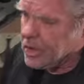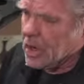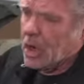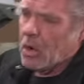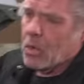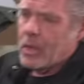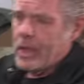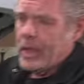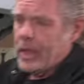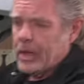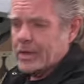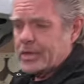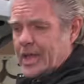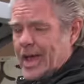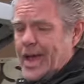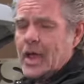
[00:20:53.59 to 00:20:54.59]
go and
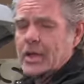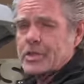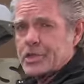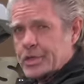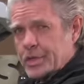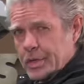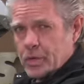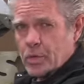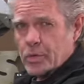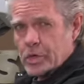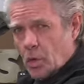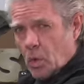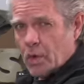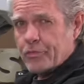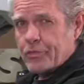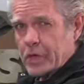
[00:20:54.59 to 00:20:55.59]
attach to
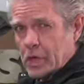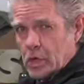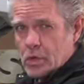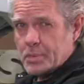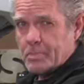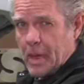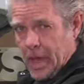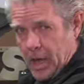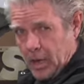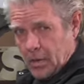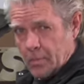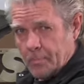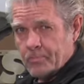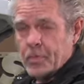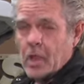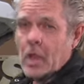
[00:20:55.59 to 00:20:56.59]
your fuse
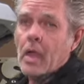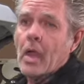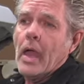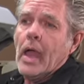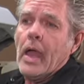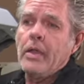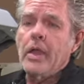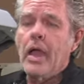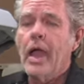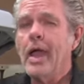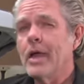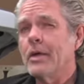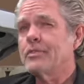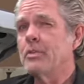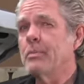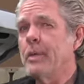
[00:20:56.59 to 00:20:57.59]
panel. And you
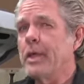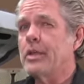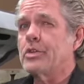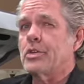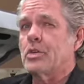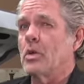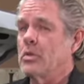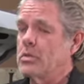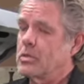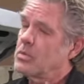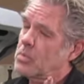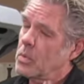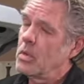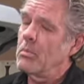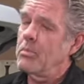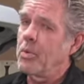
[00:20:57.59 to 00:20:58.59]
have to make sure, this is
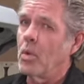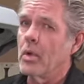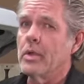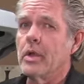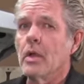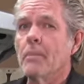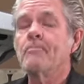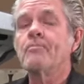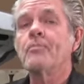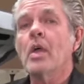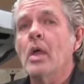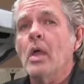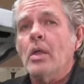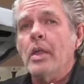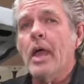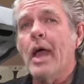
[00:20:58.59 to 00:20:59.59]
real important here,
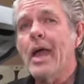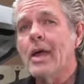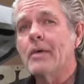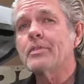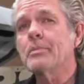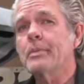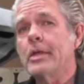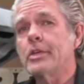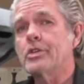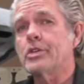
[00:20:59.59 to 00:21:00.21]
you have to make